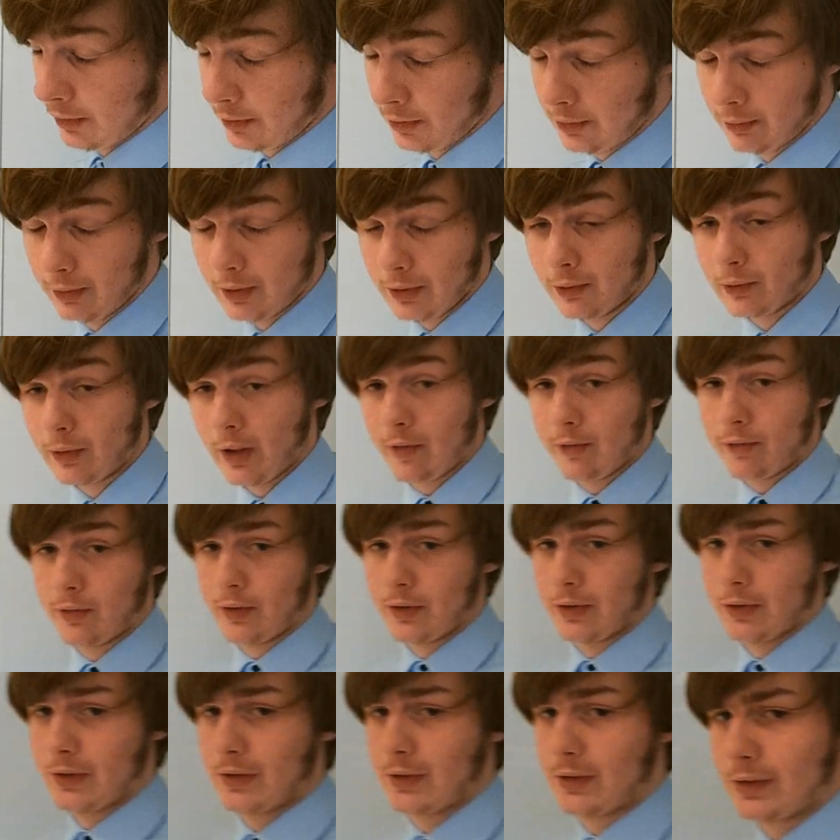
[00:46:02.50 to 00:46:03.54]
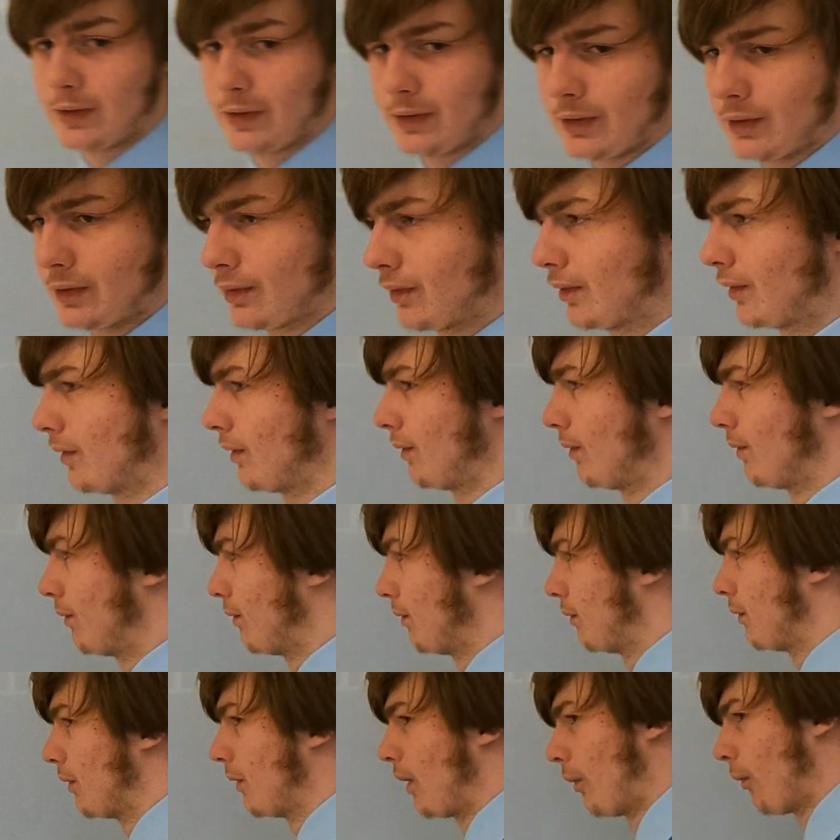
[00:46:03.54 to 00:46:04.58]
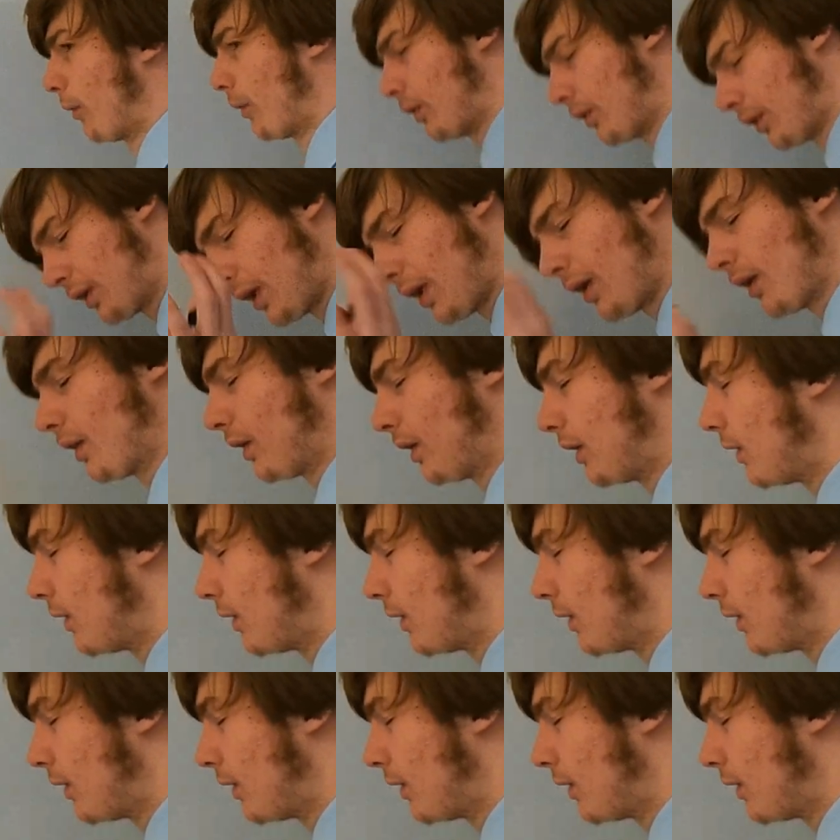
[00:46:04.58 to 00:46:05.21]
doing graphics. I wouldn't